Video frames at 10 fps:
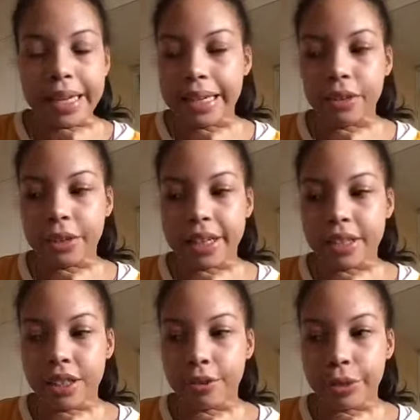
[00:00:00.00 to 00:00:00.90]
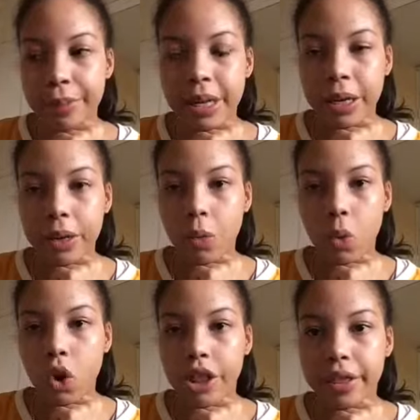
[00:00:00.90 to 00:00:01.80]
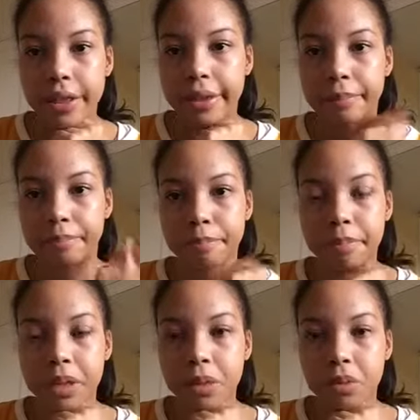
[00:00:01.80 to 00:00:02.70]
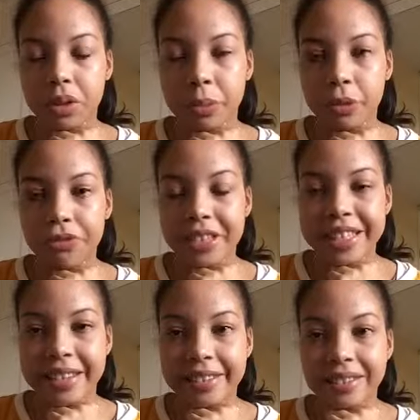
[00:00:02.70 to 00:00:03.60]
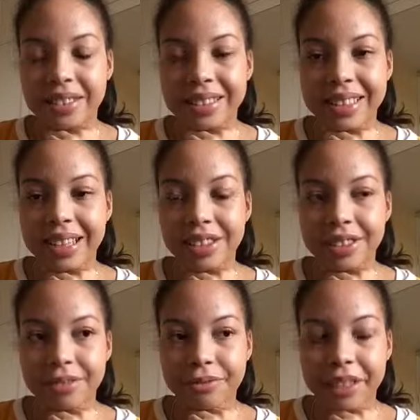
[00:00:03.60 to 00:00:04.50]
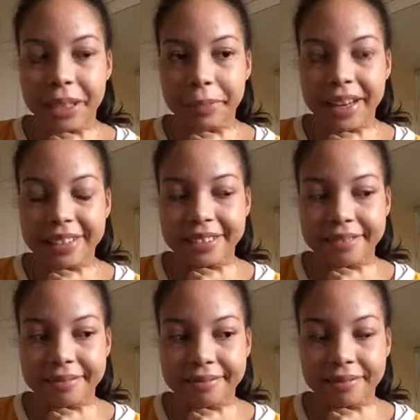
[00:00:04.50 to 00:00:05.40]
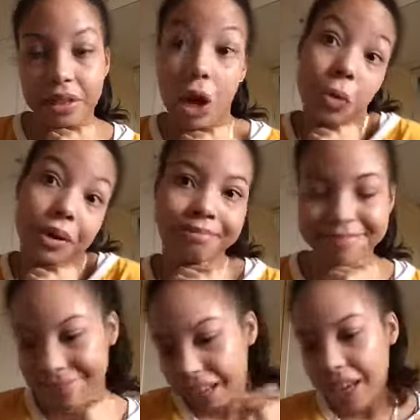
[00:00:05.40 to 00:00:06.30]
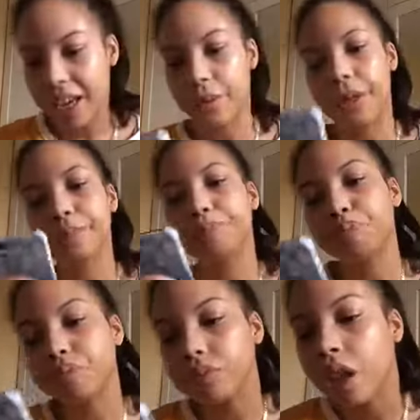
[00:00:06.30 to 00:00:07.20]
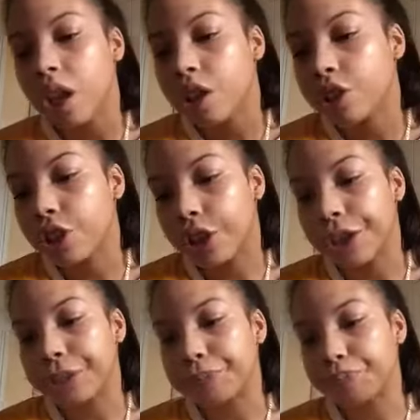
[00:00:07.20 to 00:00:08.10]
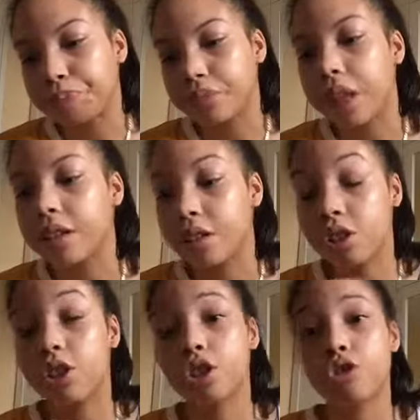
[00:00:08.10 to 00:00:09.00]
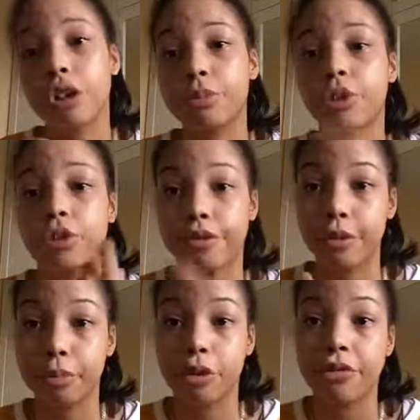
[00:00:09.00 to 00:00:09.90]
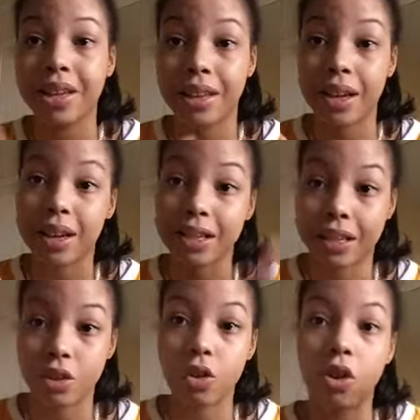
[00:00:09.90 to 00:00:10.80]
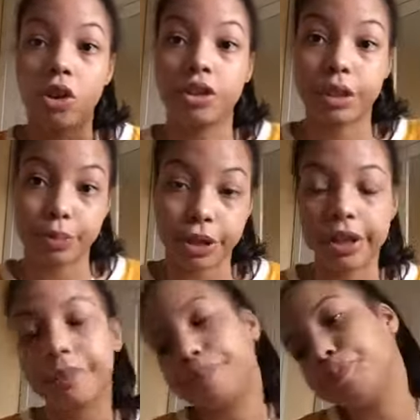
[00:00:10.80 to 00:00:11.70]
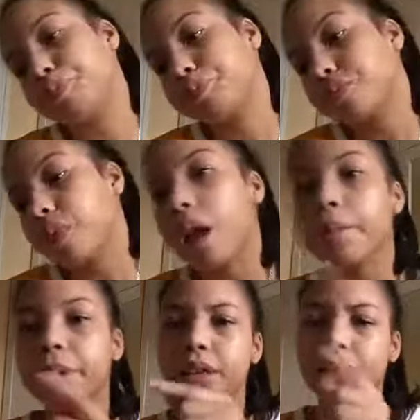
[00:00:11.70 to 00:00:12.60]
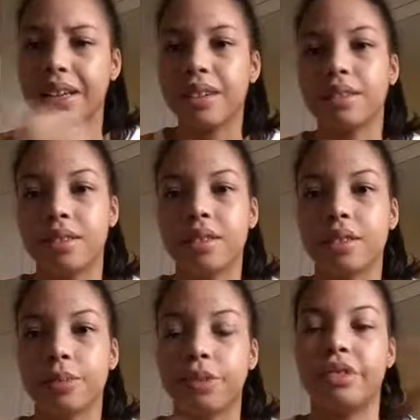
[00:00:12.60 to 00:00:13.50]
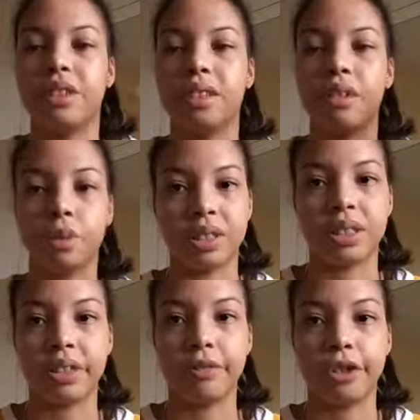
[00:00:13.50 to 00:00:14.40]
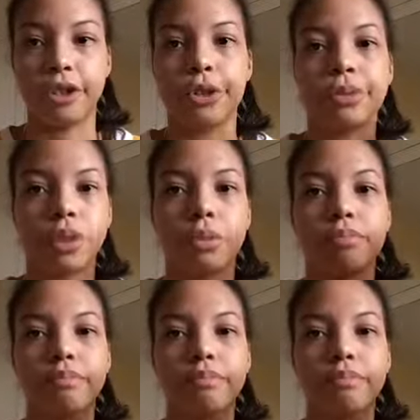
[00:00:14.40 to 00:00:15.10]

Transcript: Yeah, little kids, don't repeat what the people in the movie said, because that's really bad. Oh well. Anyway, so here's a description of the movie like I did on Sabrina. But yeah, this is a movie and that was a TV show. So